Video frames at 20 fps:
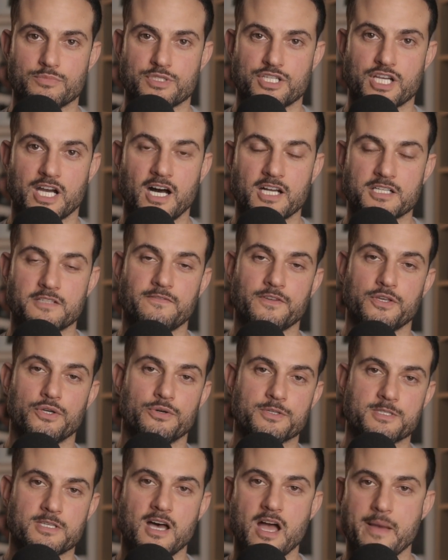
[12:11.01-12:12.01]
charge for
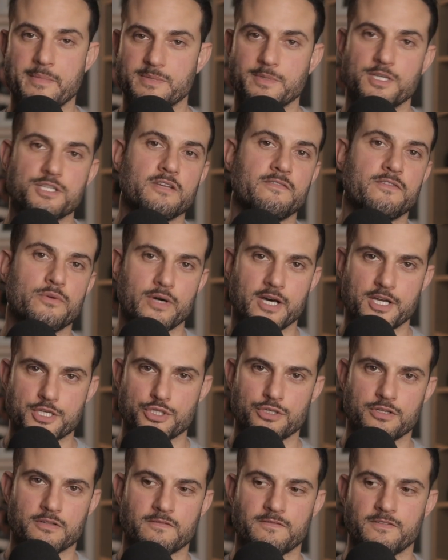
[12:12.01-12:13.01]
your time, especially if you are
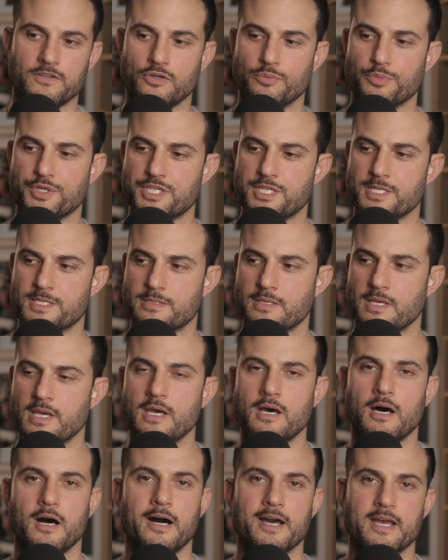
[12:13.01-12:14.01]
shooting film, which is
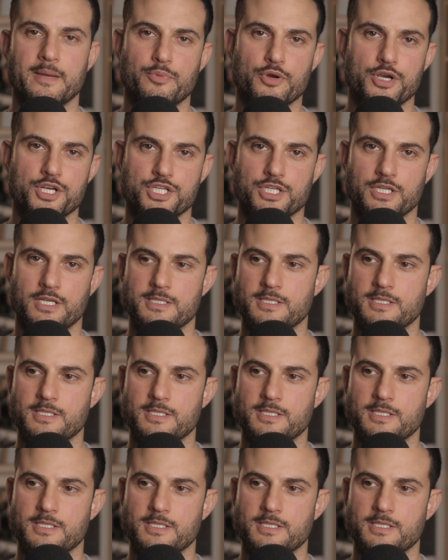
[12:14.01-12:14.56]
higher pressure.